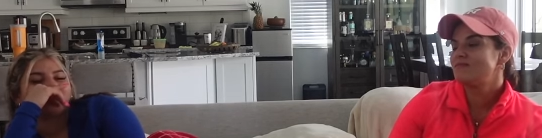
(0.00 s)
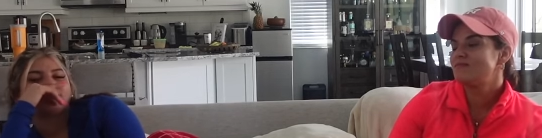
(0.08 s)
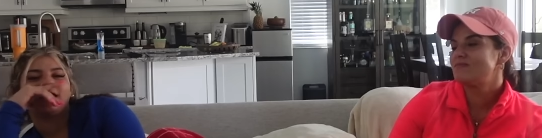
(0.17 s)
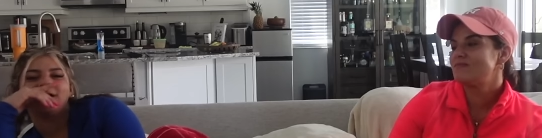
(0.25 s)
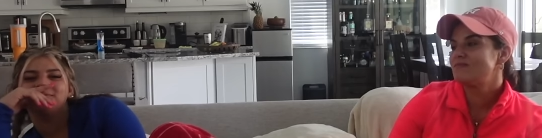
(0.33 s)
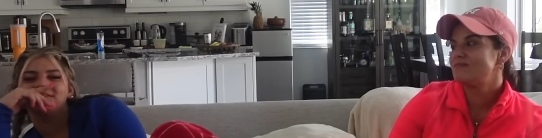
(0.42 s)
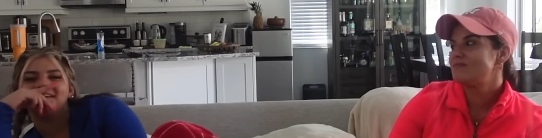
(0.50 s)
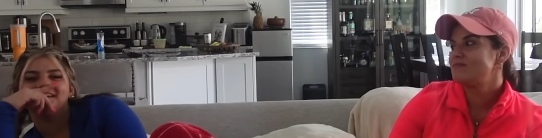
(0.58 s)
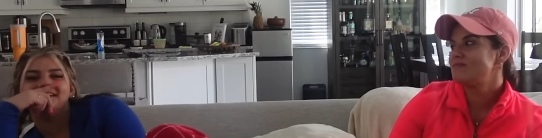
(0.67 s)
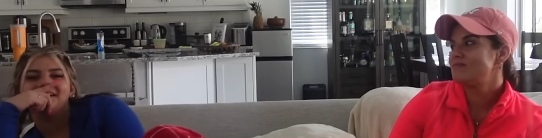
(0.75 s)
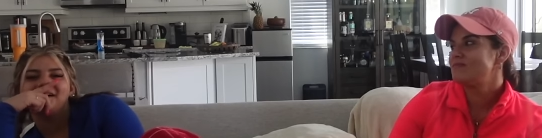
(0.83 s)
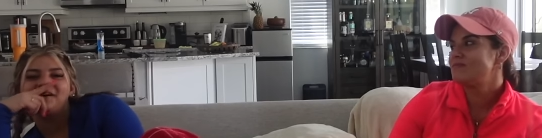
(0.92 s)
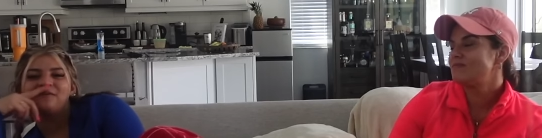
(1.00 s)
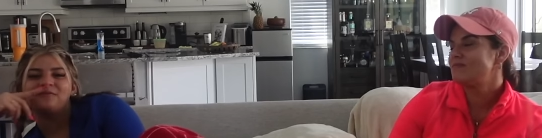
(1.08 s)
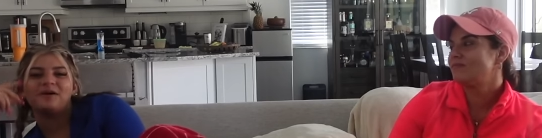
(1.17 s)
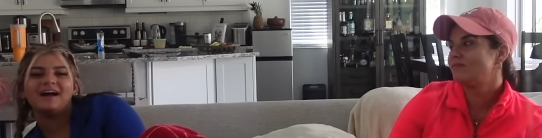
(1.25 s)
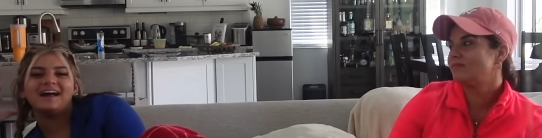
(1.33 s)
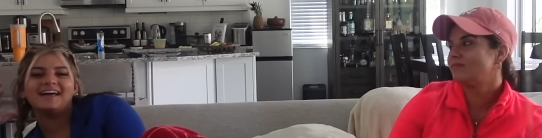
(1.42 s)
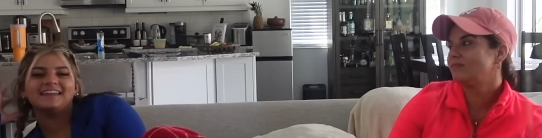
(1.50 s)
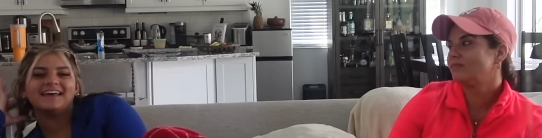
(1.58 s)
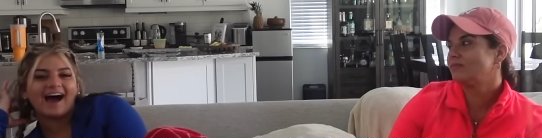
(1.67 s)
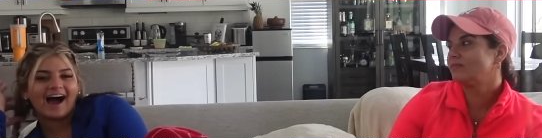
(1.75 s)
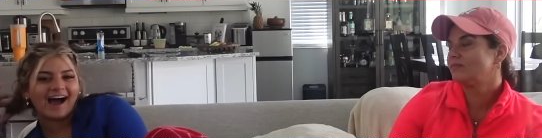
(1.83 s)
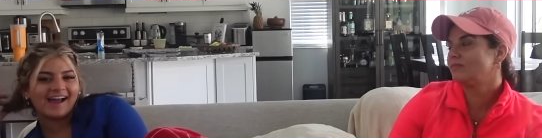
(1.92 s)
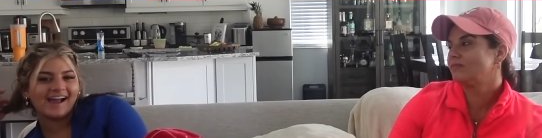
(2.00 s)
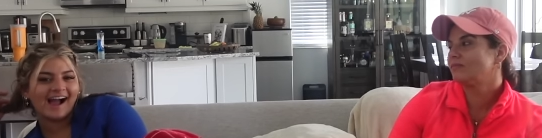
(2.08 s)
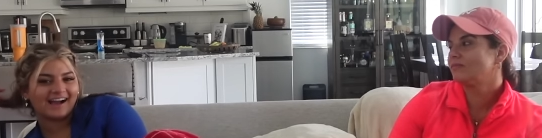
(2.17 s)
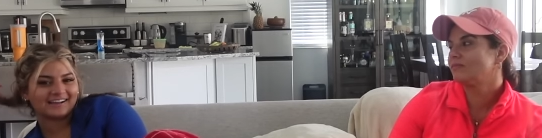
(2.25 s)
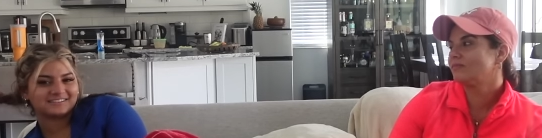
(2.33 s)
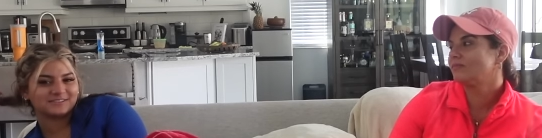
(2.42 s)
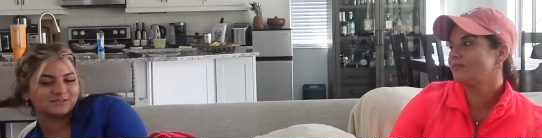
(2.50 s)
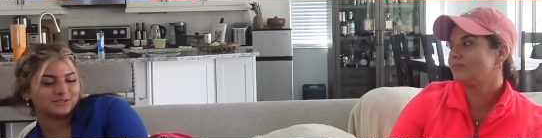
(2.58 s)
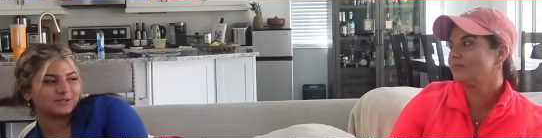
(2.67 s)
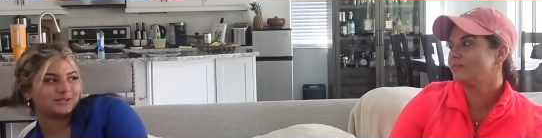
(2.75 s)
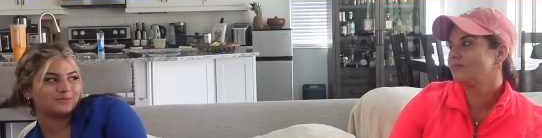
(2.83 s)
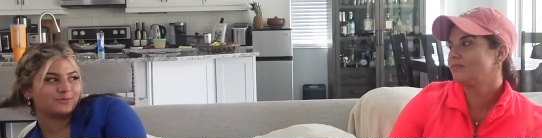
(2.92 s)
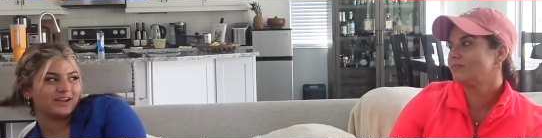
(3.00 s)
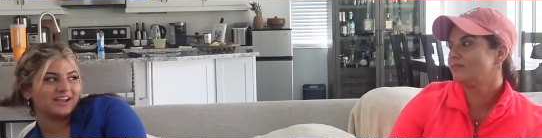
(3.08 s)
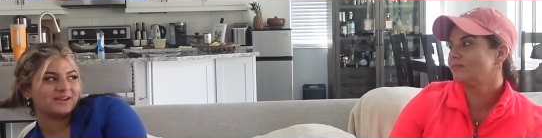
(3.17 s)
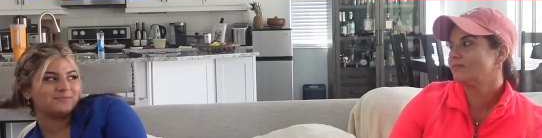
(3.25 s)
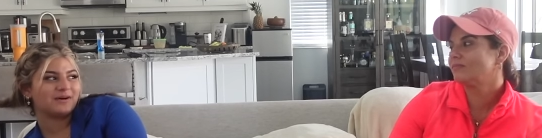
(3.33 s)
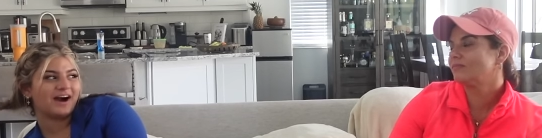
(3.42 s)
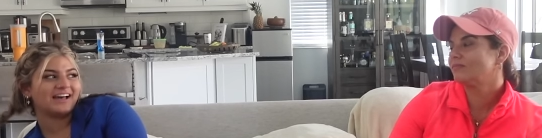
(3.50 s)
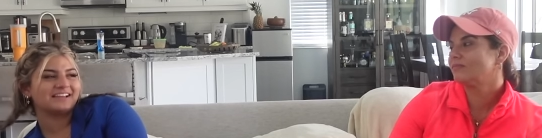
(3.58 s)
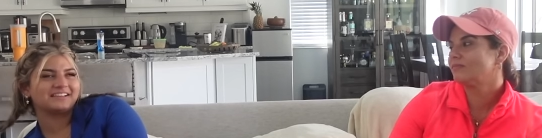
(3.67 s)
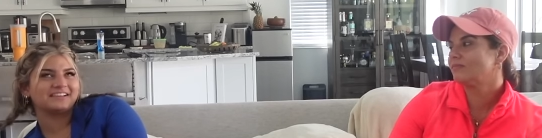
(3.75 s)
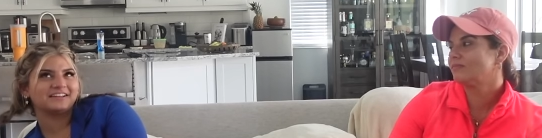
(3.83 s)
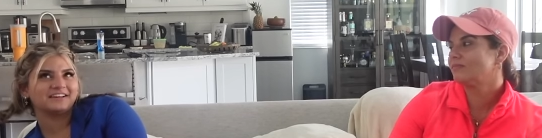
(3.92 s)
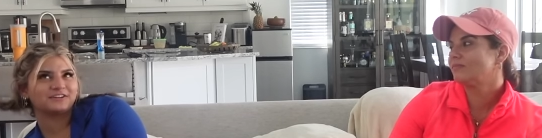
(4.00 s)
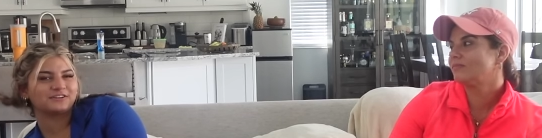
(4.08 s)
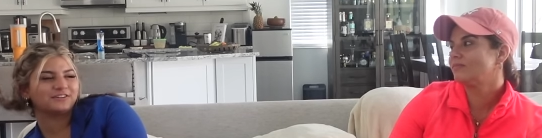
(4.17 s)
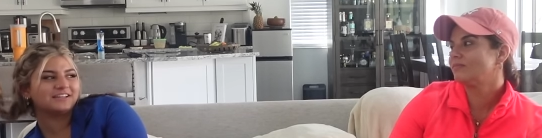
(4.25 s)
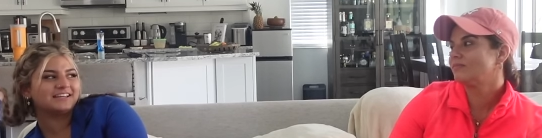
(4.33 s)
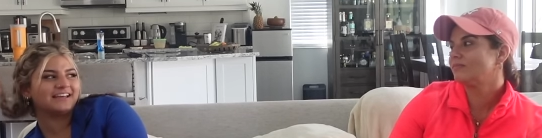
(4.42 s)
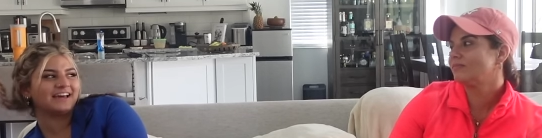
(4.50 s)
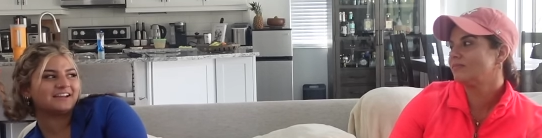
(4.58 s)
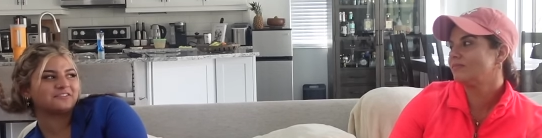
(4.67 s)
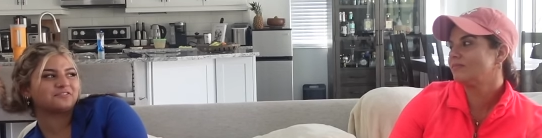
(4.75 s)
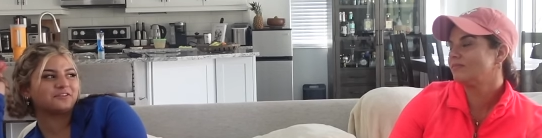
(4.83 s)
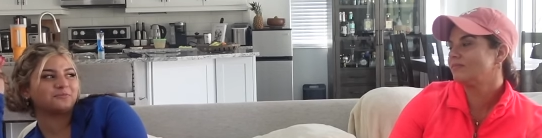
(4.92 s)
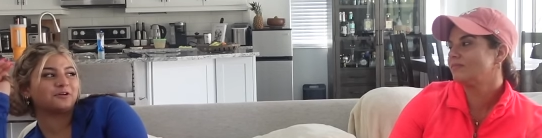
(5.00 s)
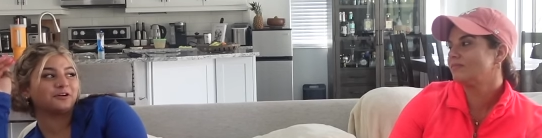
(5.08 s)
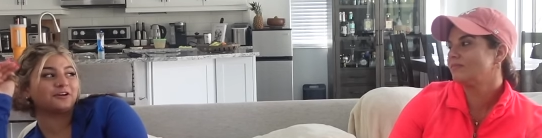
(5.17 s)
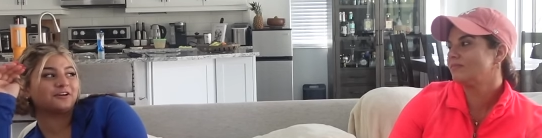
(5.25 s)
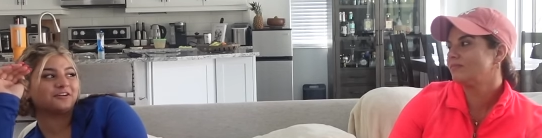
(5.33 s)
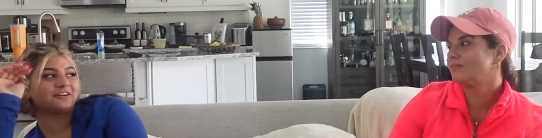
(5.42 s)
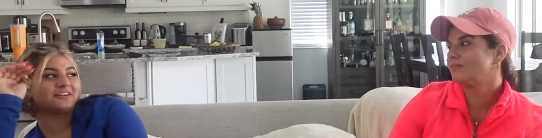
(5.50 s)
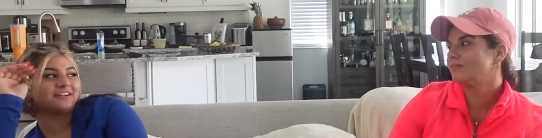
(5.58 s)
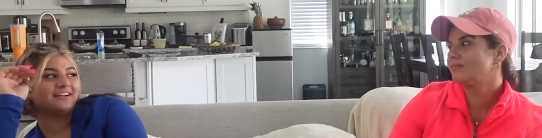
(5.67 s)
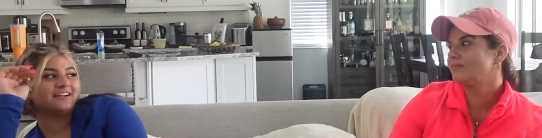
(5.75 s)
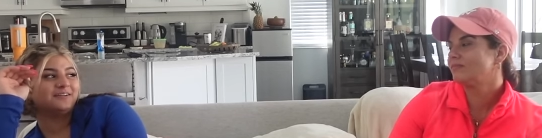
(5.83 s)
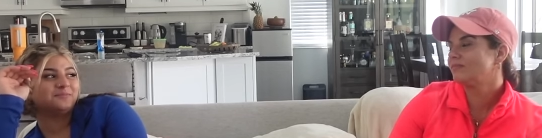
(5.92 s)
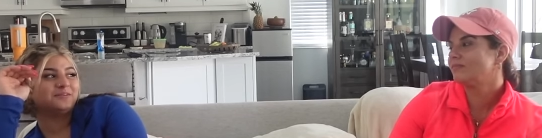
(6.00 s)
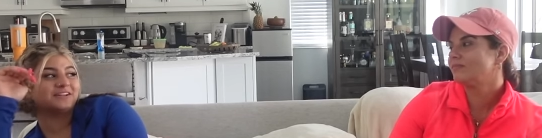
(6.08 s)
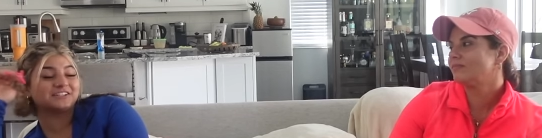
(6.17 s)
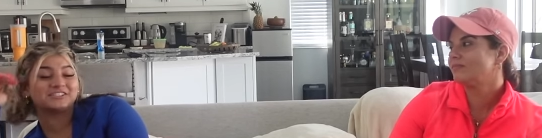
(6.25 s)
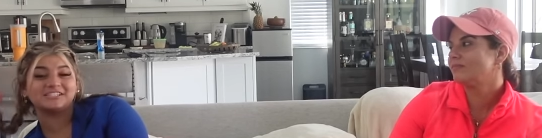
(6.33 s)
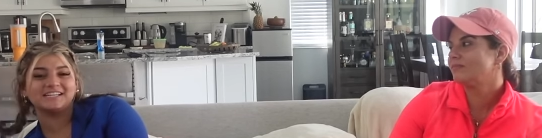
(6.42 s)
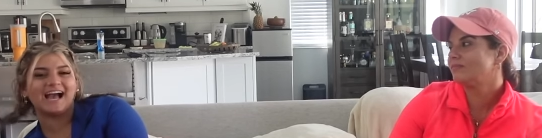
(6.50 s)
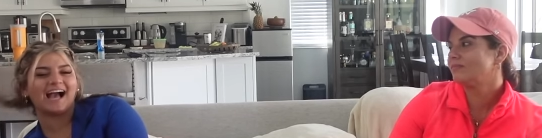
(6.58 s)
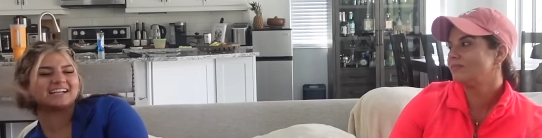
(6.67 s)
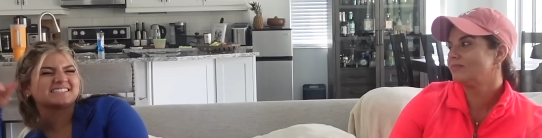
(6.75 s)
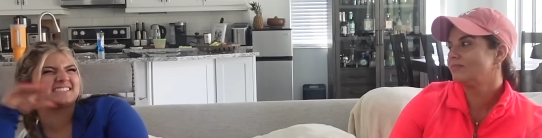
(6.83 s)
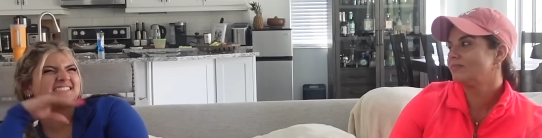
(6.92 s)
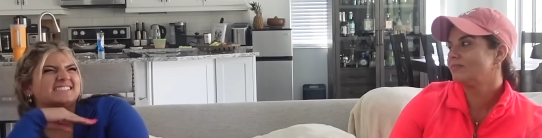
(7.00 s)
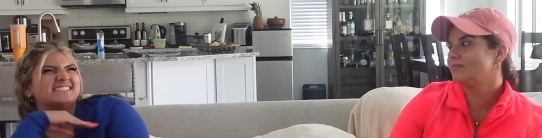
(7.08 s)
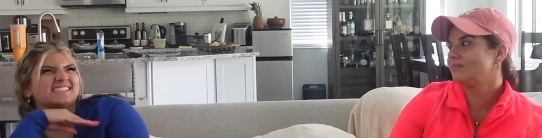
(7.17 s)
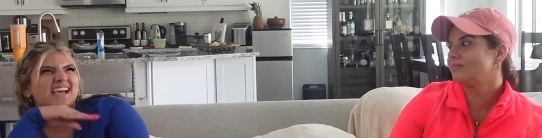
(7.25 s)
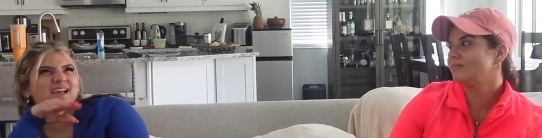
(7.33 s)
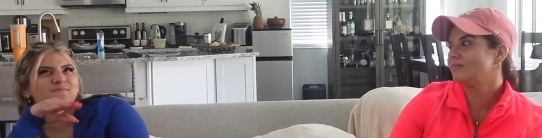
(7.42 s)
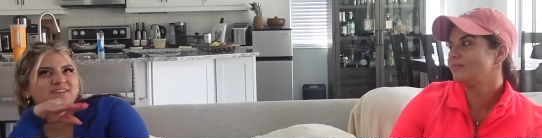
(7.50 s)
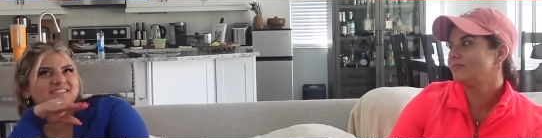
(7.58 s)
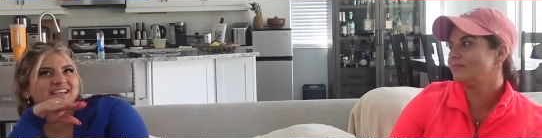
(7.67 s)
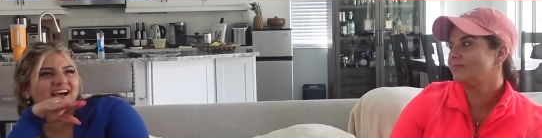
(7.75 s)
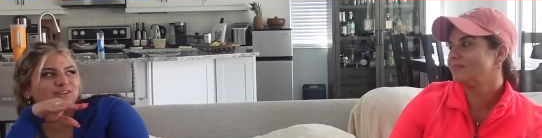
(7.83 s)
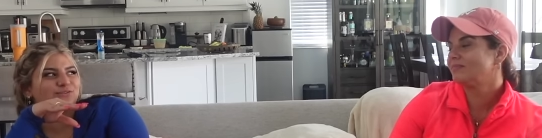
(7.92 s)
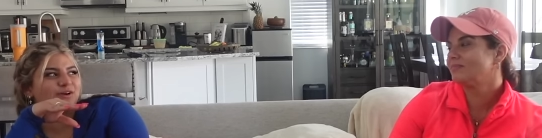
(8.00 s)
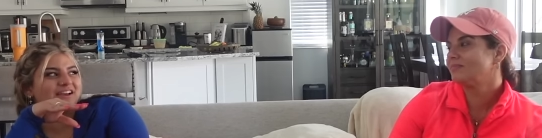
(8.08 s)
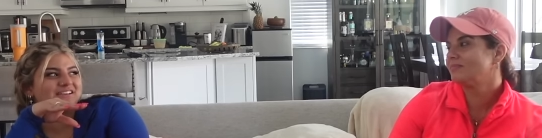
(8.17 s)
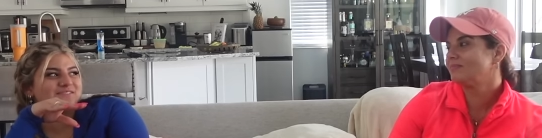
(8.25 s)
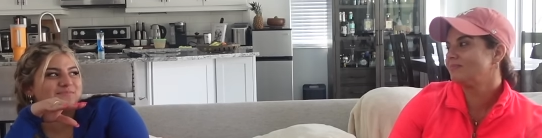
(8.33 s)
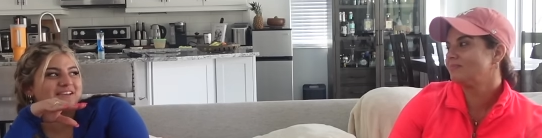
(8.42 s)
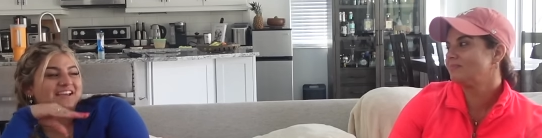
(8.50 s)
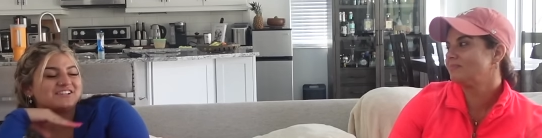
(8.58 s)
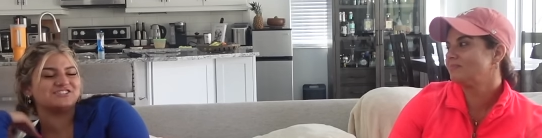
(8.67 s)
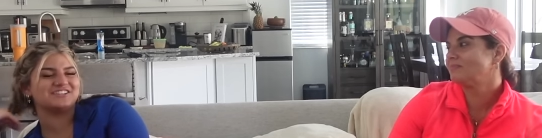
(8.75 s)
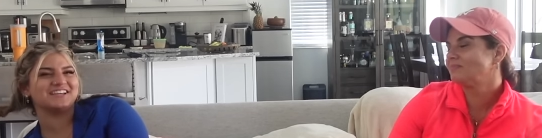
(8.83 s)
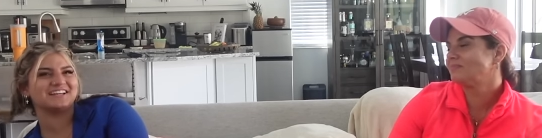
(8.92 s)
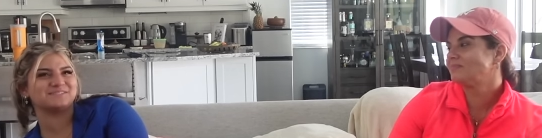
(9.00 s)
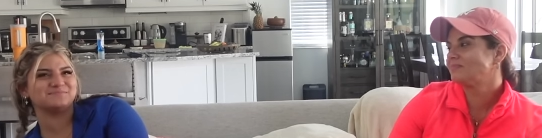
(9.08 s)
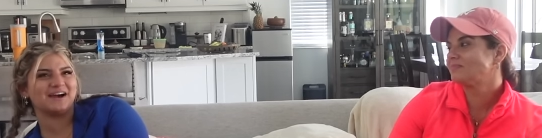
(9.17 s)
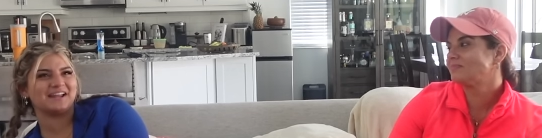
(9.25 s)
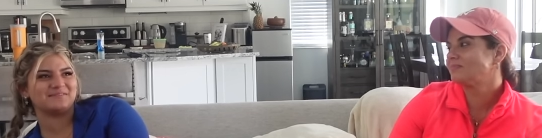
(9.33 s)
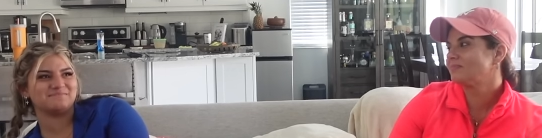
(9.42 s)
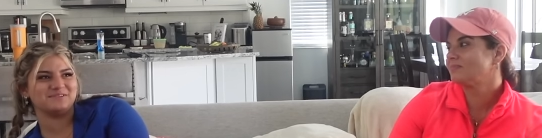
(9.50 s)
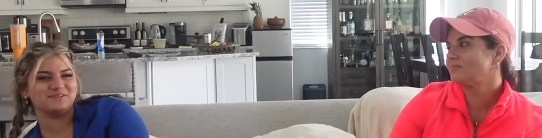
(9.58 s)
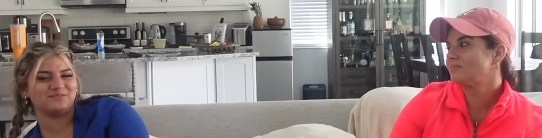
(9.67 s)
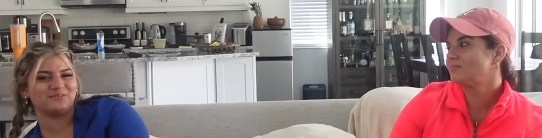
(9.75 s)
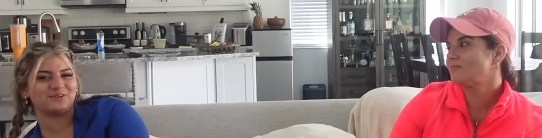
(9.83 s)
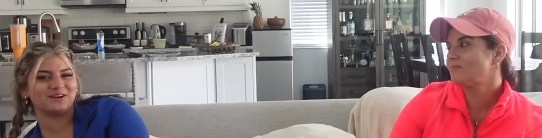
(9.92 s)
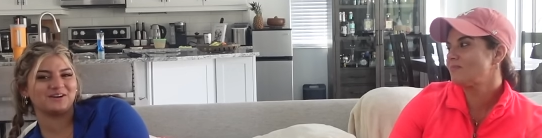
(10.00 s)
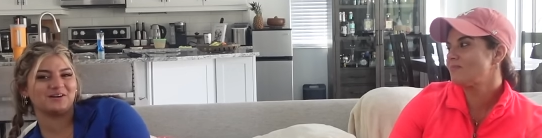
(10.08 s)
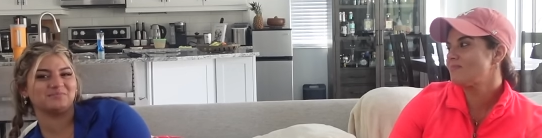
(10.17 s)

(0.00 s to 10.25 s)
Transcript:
Speaker 1: probably when I act a certain way, but I literally get it from her because she acts the same exact way as me and she gets mad at me for it.